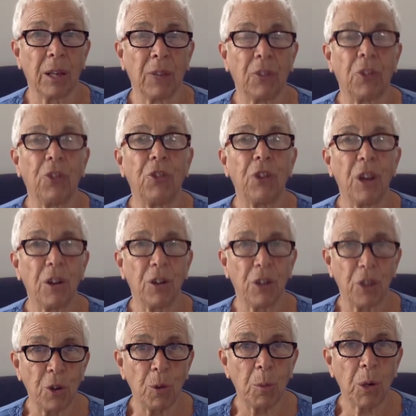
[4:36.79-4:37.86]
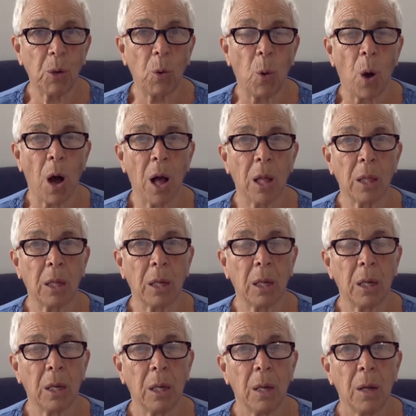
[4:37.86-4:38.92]
It's a shared human quality.
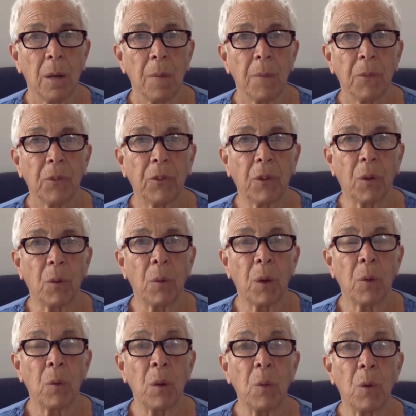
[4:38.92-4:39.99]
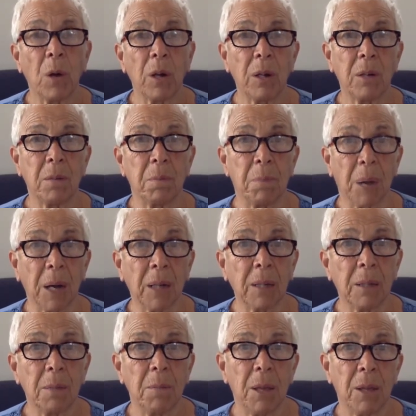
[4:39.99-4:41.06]
So when we want to debunk
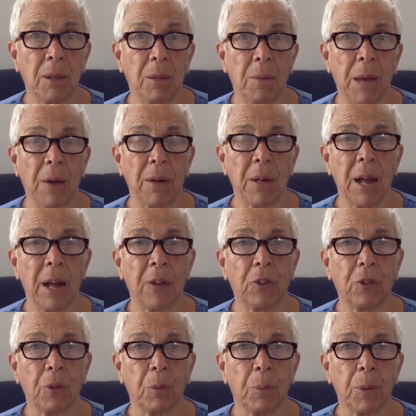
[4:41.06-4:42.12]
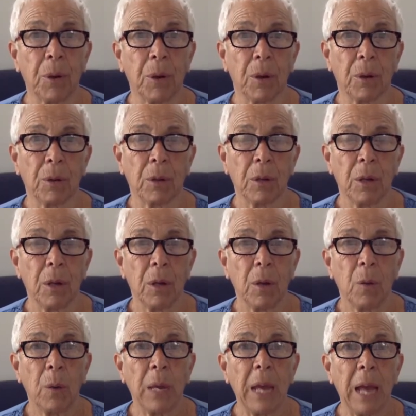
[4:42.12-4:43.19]
the myth about natural birth,
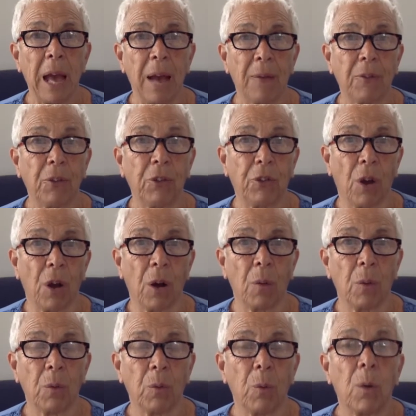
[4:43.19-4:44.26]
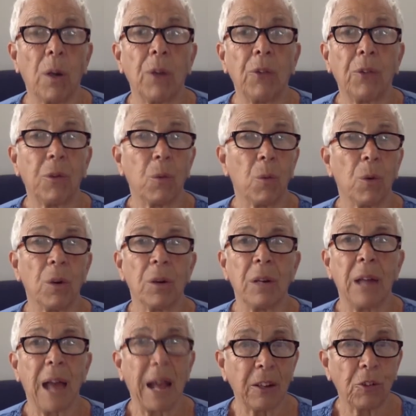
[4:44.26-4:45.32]
we have to start with, what does the word
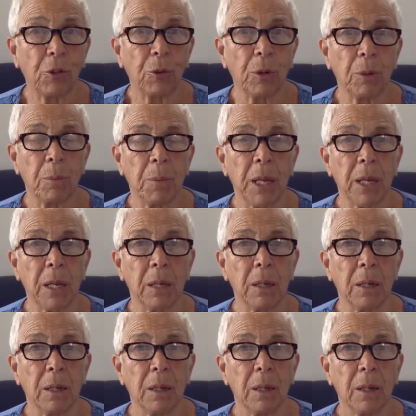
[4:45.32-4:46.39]
natural mean?